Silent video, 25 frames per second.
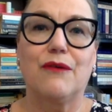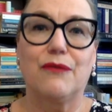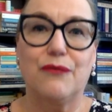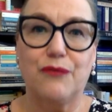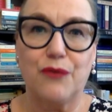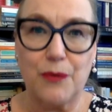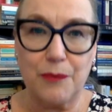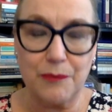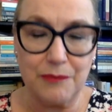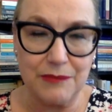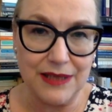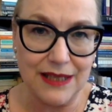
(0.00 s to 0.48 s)

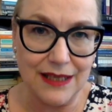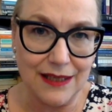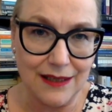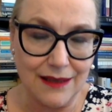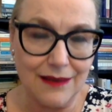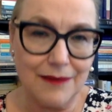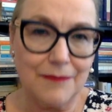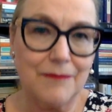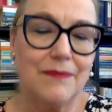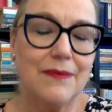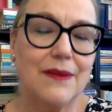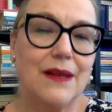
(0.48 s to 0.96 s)
For
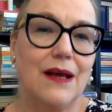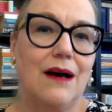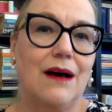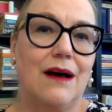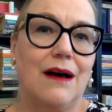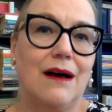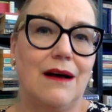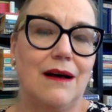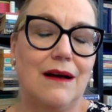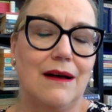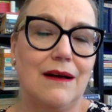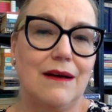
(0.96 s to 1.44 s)
me,
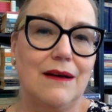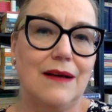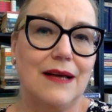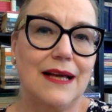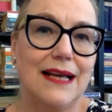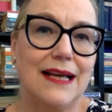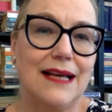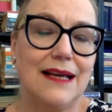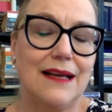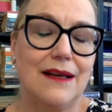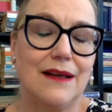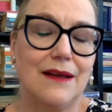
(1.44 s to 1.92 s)

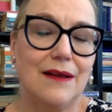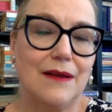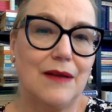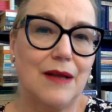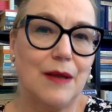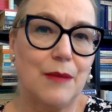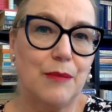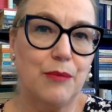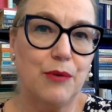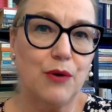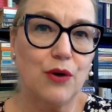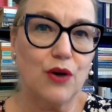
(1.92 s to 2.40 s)

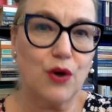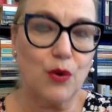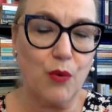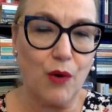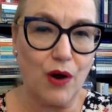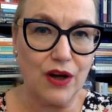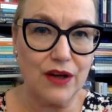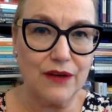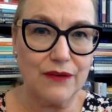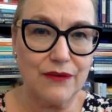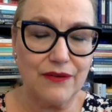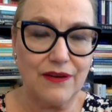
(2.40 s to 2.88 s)
a book
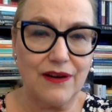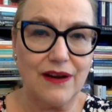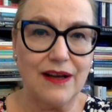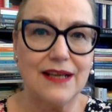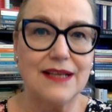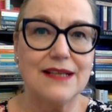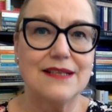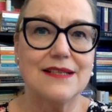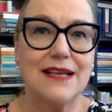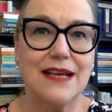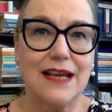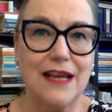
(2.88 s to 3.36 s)

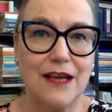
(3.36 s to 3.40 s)
qualifies